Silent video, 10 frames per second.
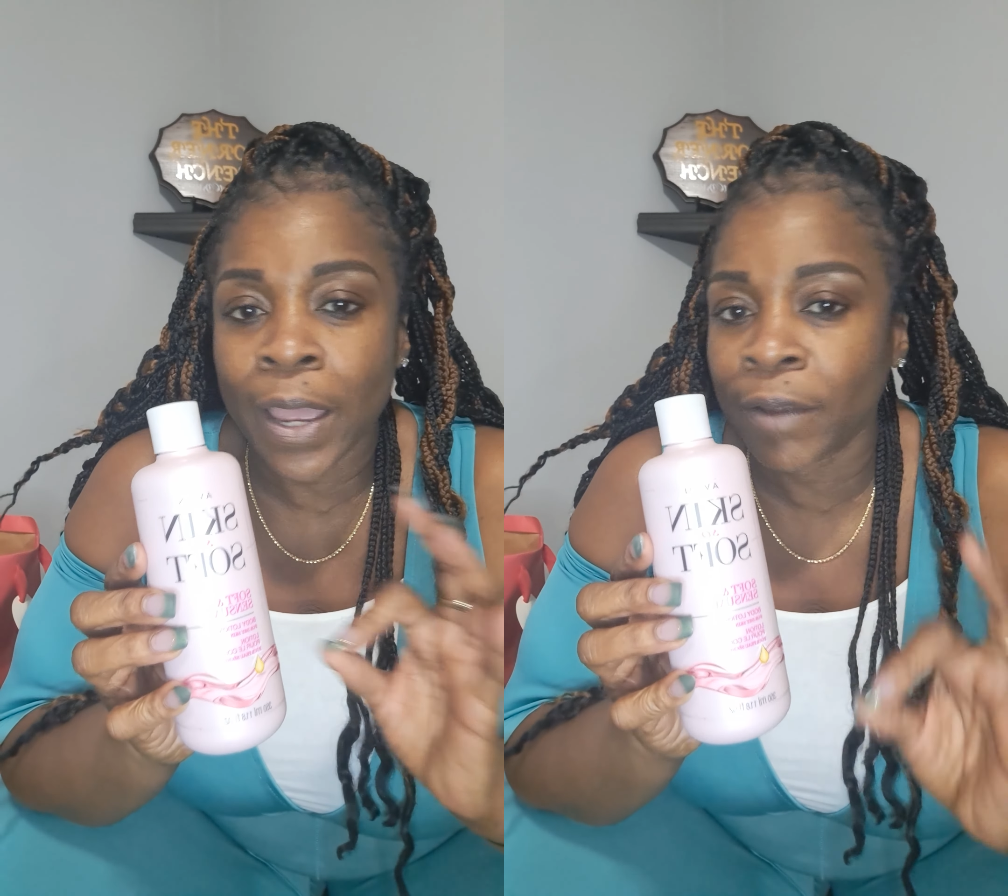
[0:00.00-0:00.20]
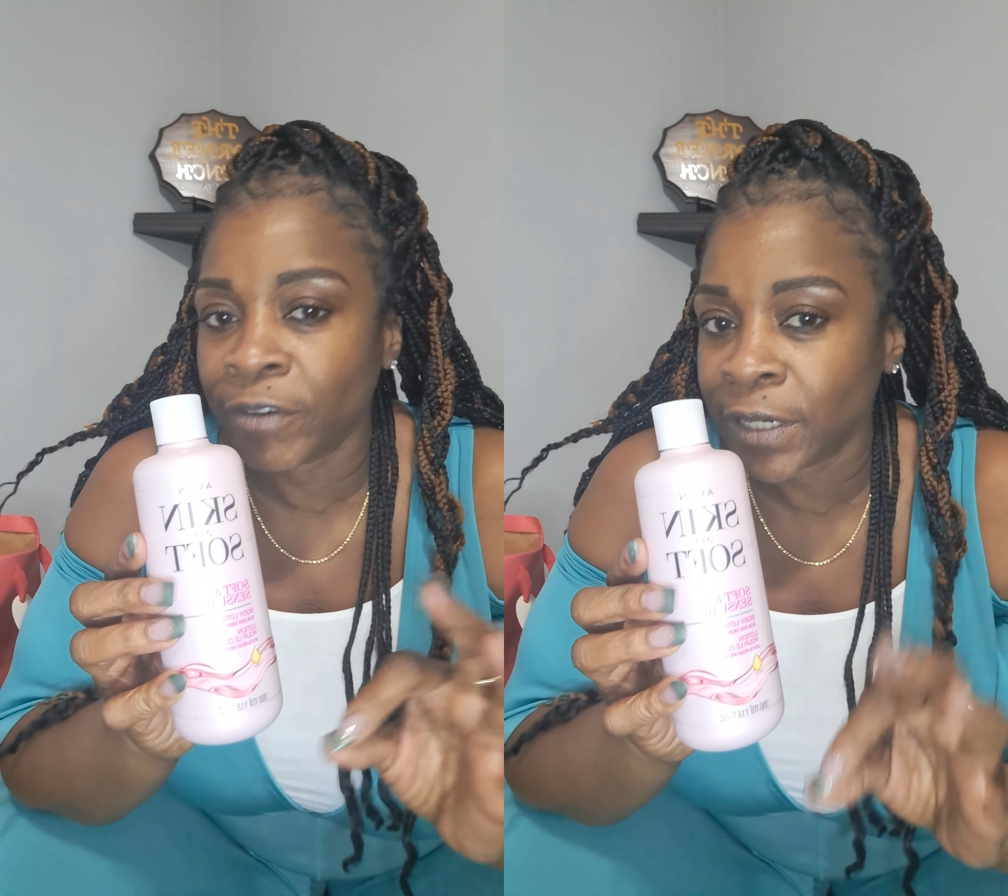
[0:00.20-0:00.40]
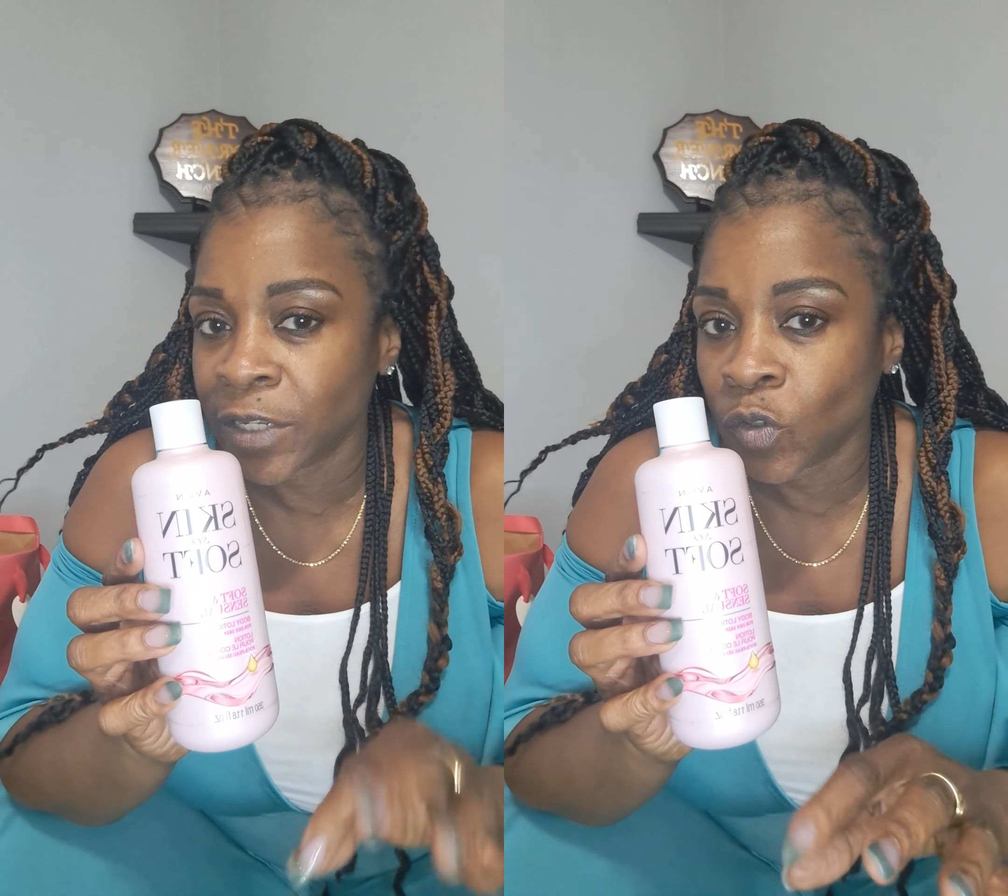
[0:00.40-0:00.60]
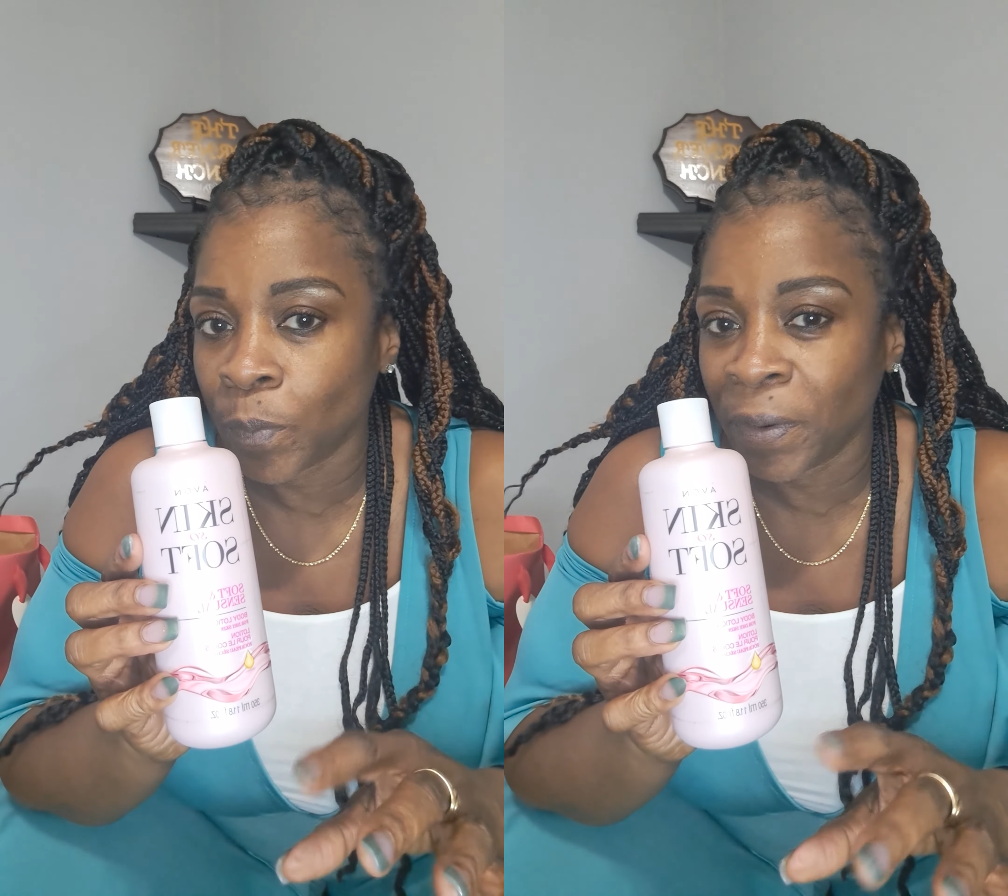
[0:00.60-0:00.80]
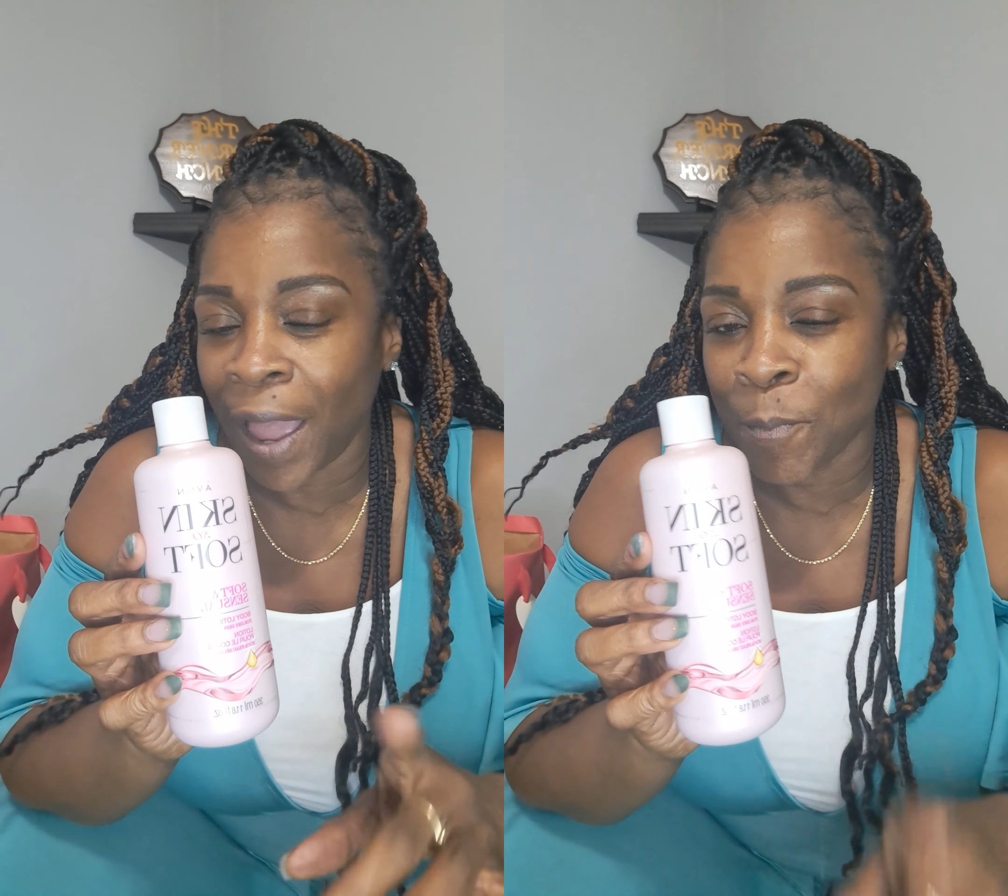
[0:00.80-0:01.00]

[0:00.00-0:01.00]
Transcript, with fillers: ever need to apply